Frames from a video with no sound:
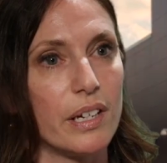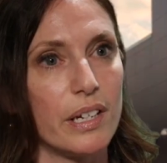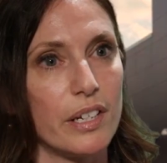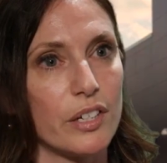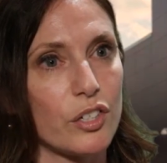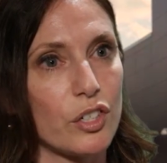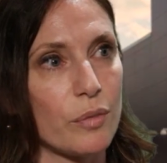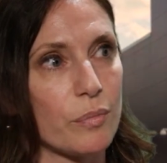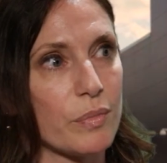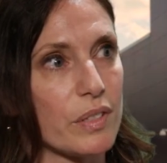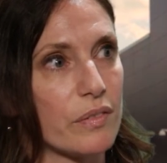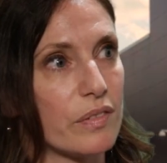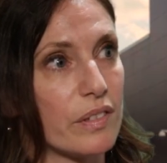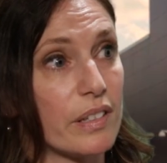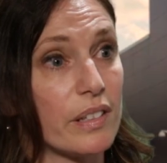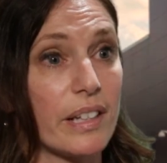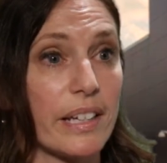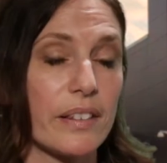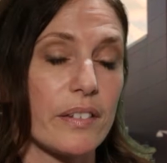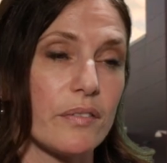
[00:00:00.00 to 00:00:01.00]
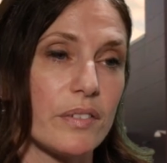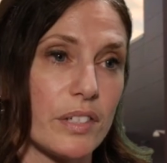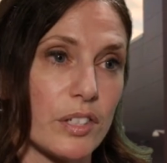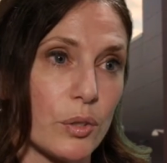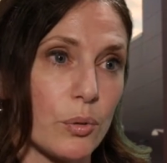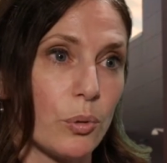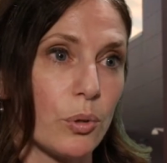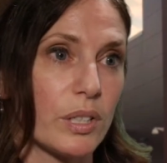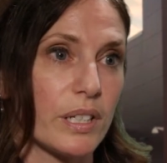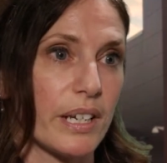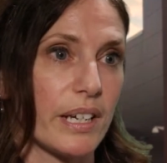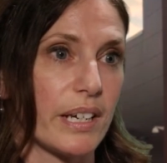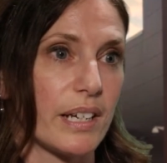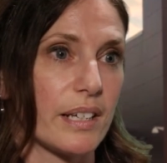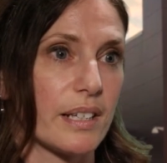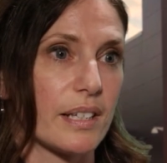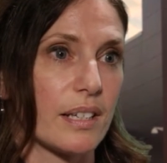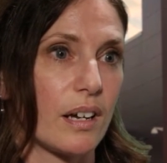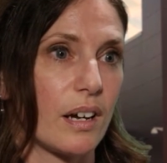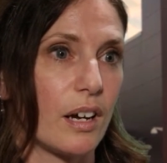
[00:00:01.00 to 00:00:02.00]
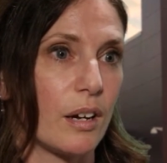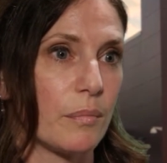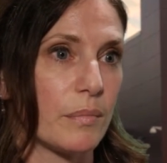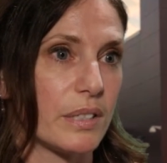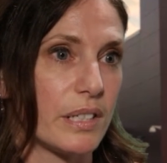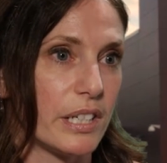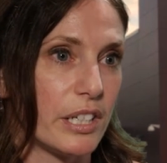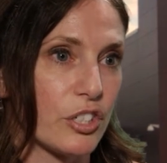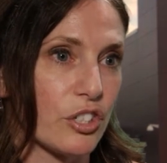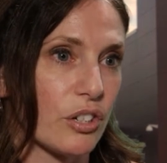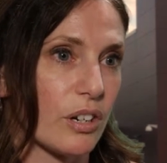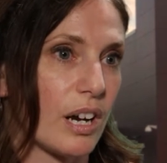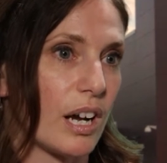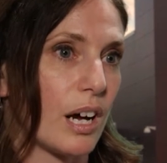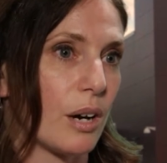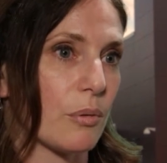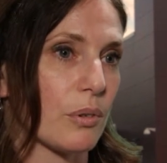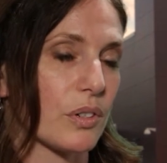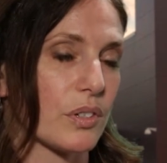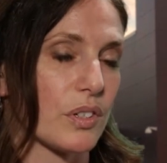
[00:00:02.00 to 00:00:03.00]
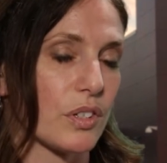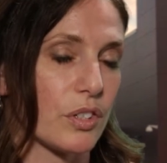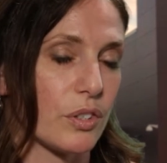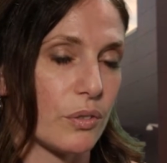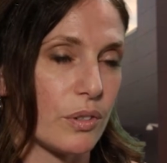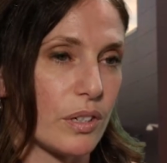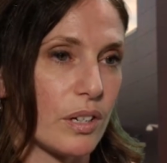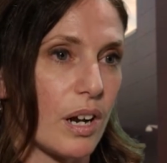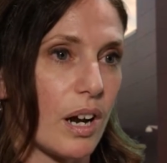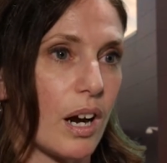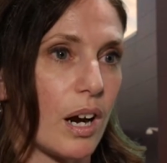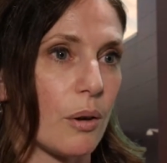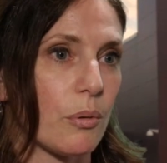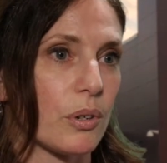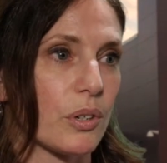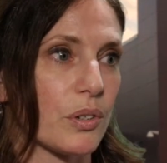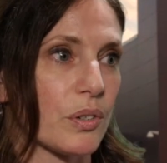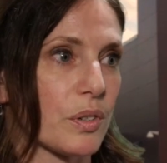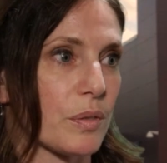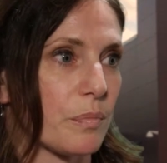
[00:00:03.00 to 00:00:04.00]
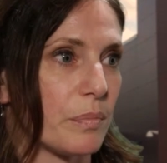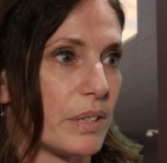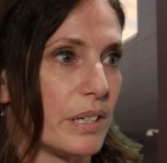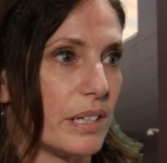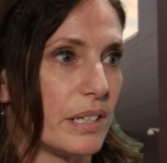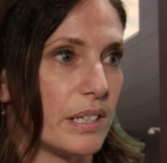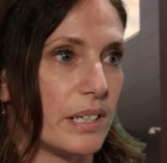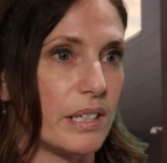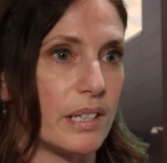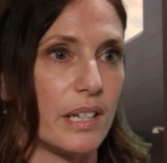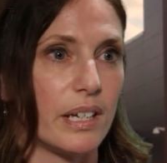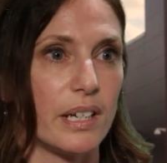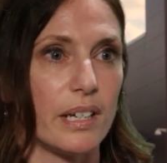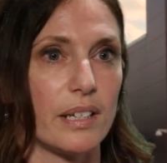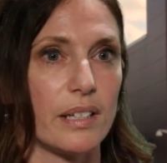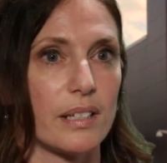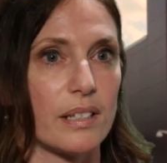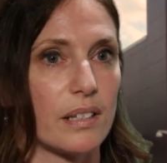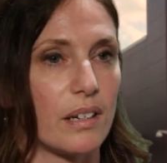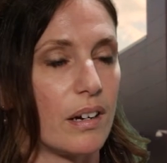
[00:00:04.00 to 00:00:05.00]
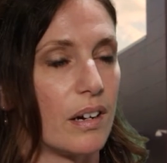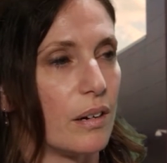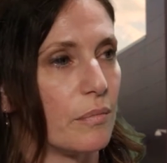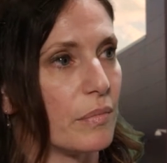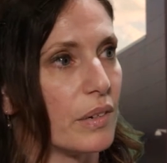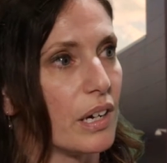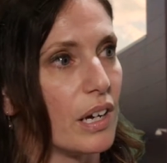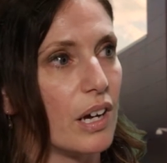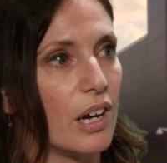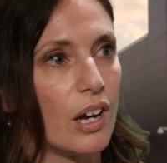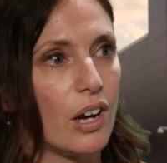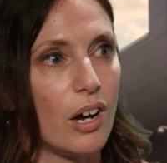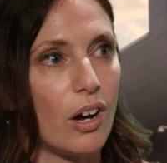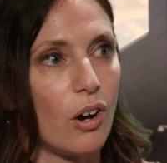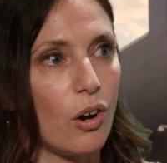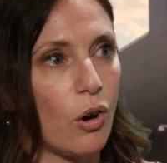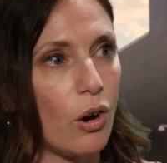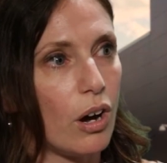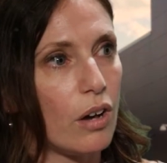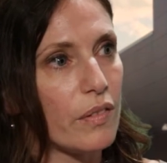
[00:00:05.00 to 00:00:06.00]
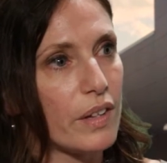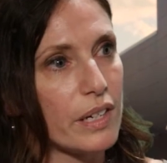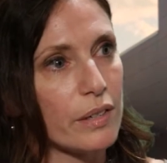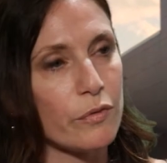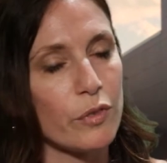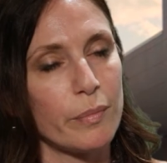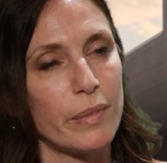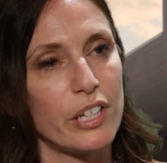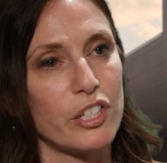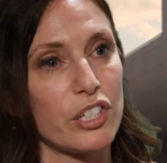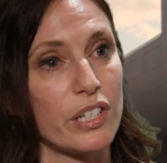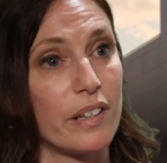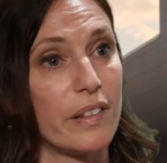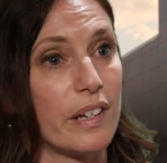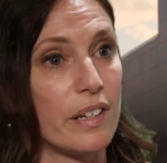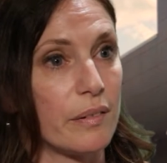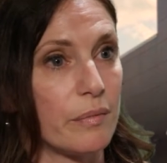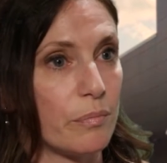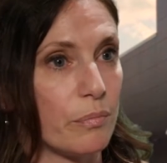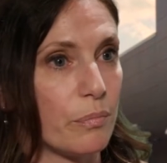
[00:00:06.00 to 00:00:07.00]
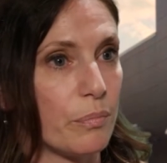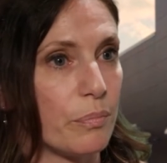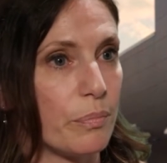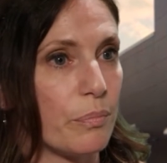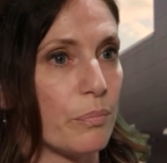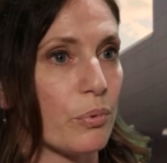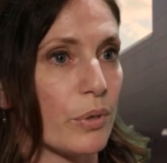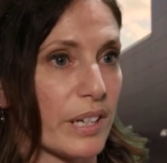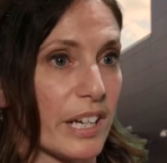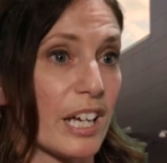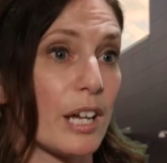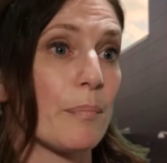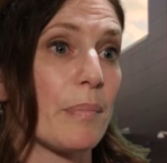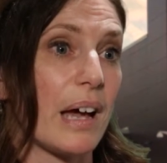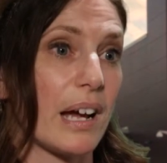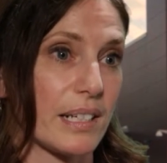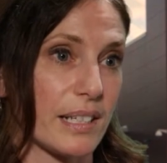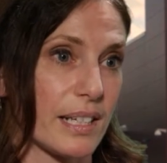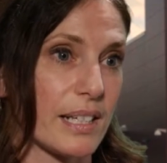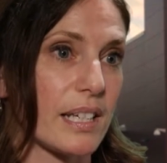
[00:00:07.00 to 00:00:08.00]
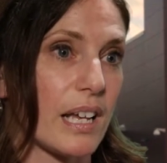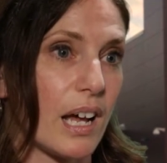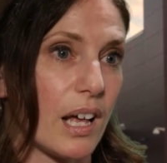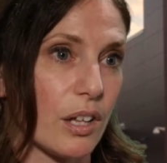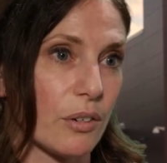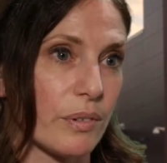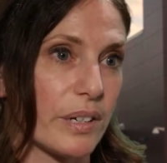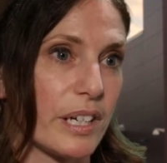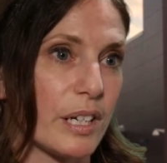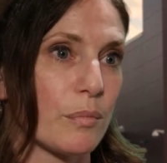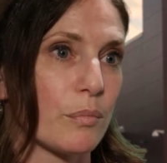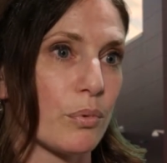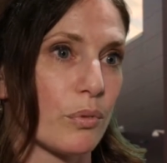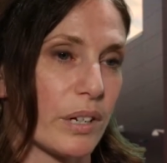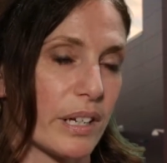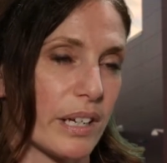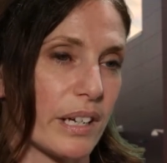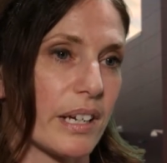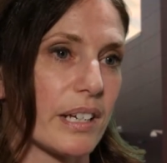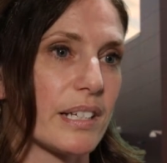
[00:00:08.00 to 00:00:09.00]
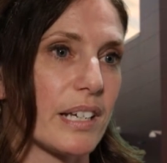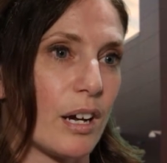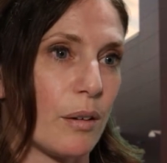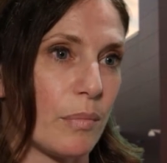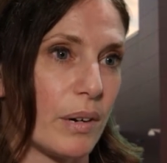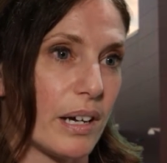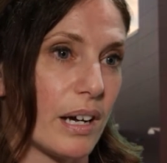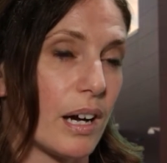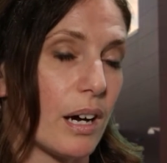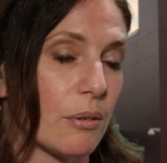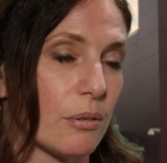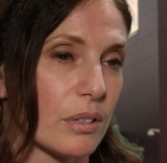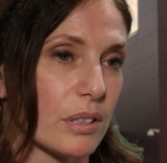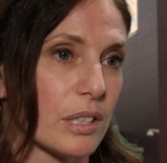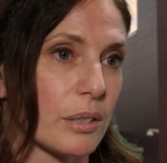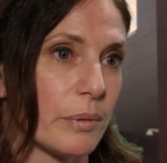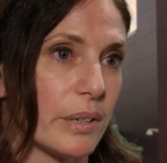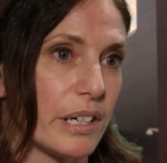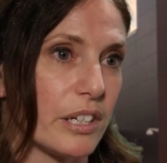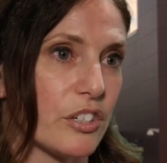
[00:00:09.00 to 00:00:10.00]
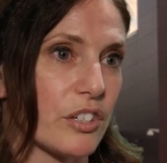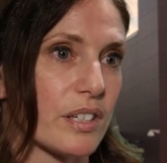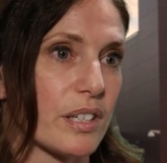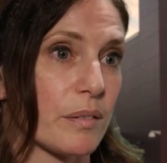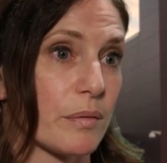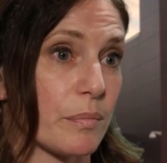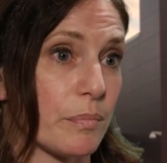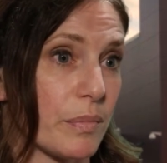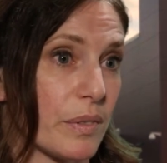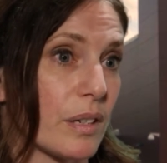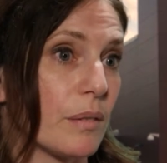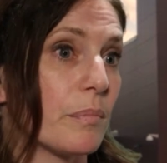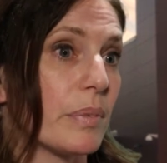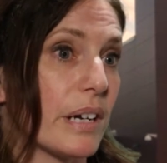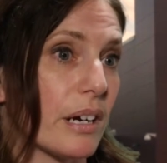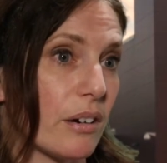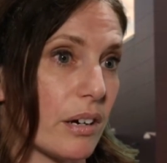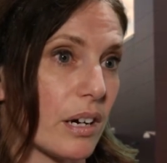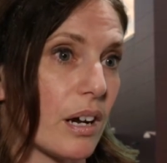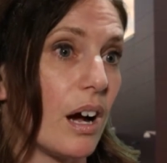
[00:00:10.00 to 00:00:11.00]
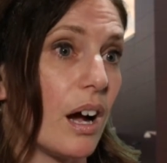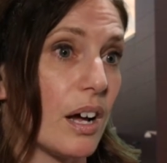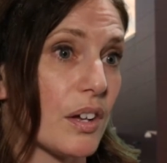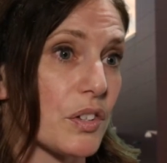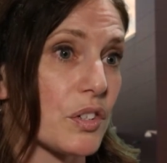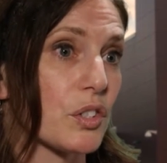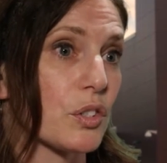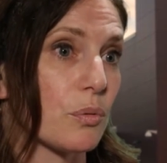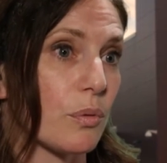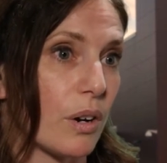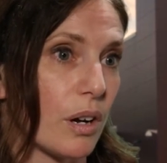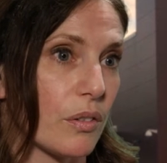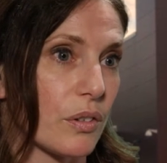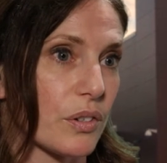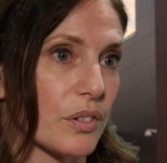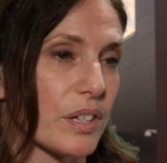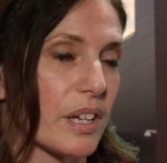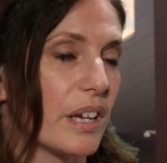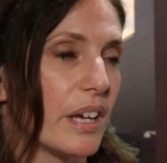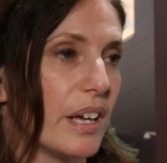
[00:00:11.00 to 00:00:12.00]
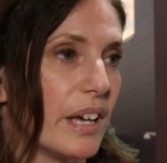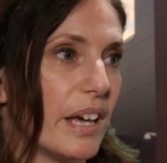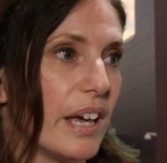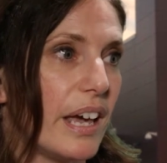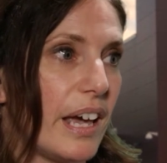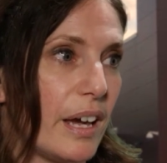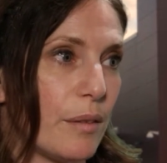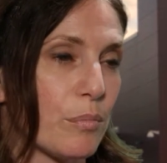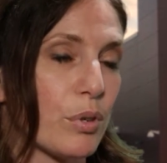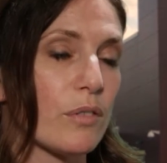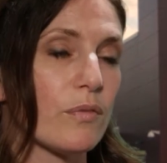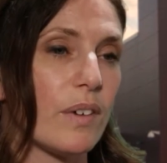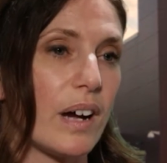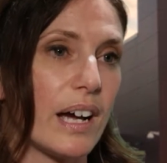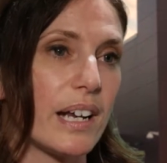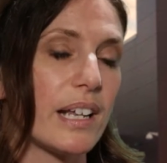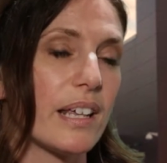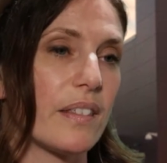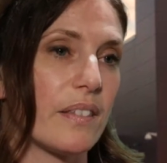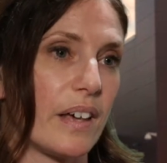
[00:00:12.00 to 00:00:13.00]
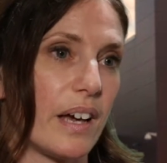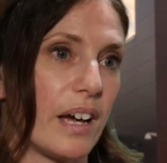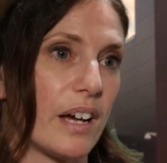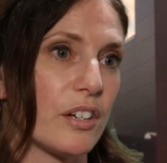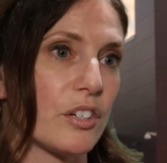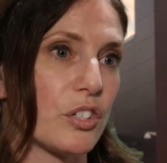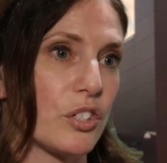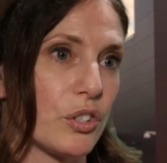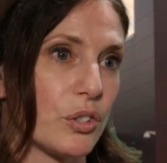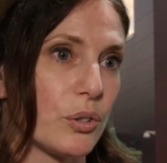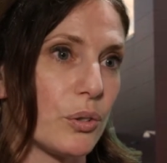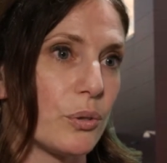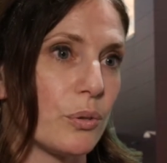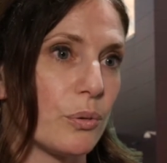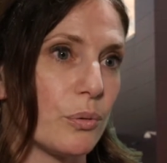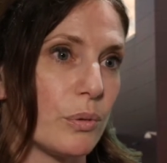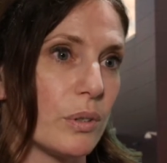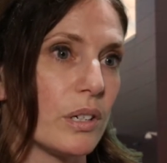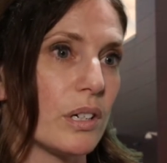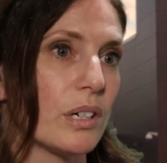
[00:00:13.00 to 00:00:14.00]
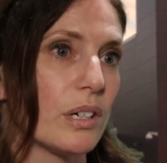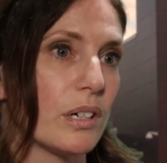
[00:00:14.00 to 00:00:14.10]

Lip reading: In terms of the length of school days, teacher hours, student hours, PD days, all that information, and then bringing it back to salary and breaking it down by hourly wages and comparing us to others and providing that to